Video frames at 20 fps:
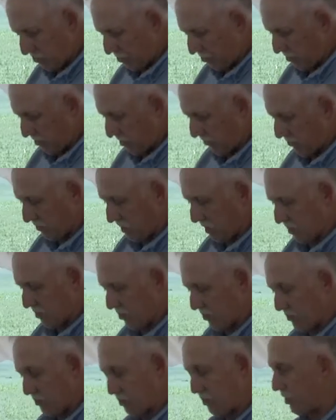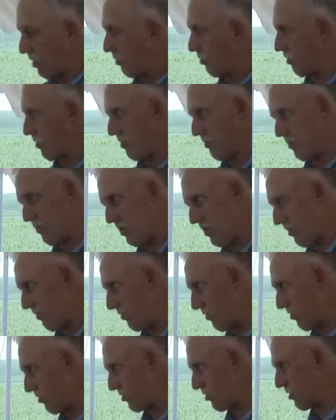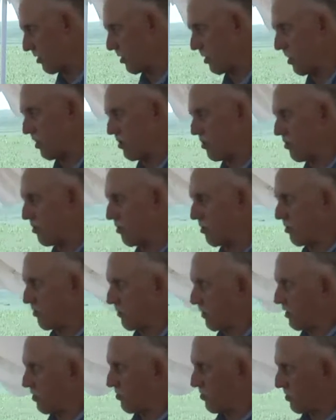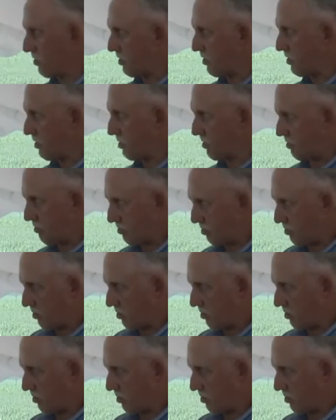certainly have gotten to the point where the very first thing I do if I see,